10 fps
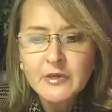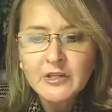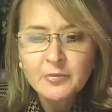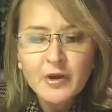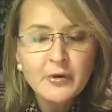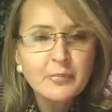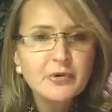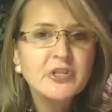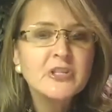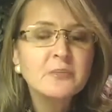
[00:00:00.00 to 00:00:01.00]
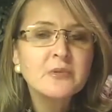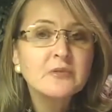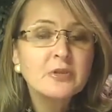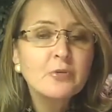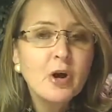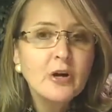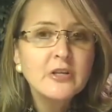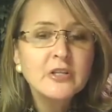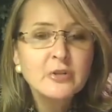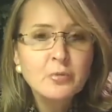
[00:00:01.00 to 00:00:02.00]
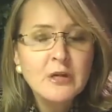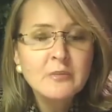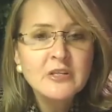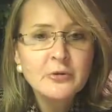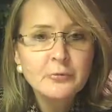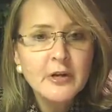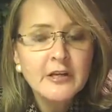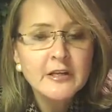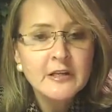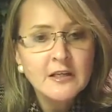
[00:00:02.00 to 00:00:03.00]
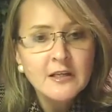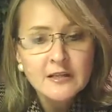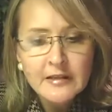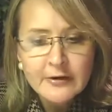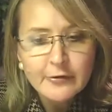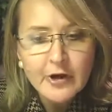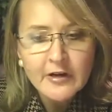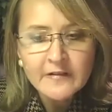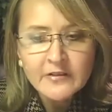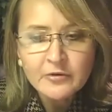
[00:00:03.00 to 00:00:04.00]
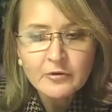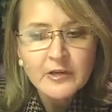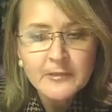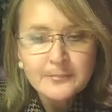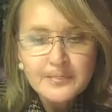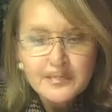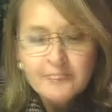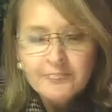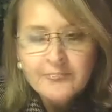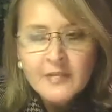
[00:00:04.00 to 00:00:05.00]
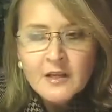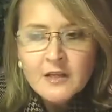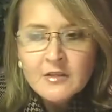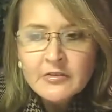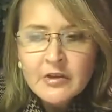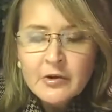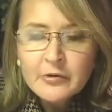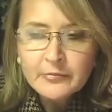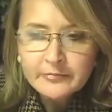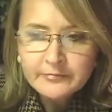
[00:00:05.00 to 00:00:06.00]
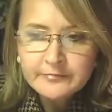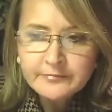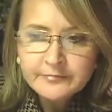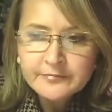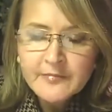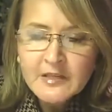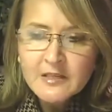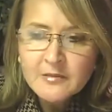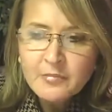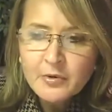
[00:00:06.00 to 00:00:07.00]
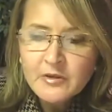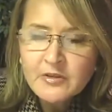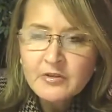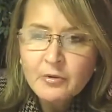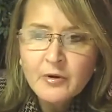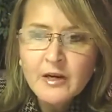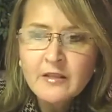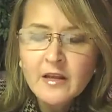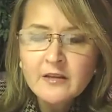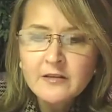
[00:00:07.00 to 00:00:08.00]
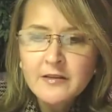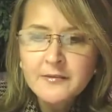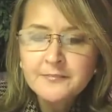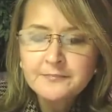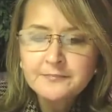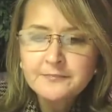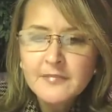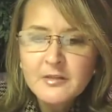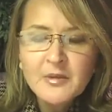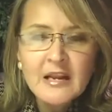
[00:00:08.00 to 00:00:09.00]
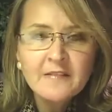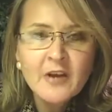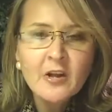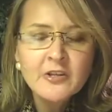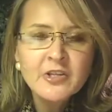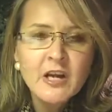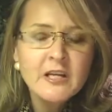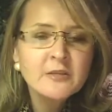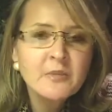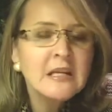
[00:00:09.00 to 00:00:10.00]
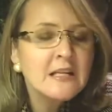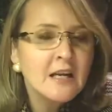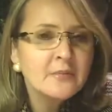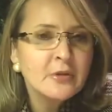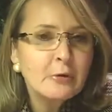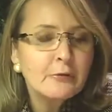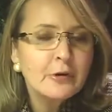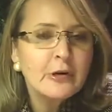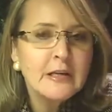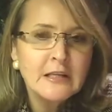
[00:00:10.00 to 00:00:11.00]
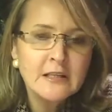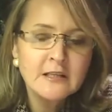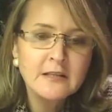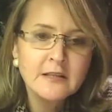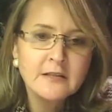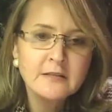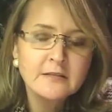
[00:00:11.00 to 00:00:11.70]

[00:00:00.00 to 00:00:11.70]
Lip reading: when his brother pushes him too hard to swim and to run later on in the story. Shame. So this is an important story that has been anthologized many times over in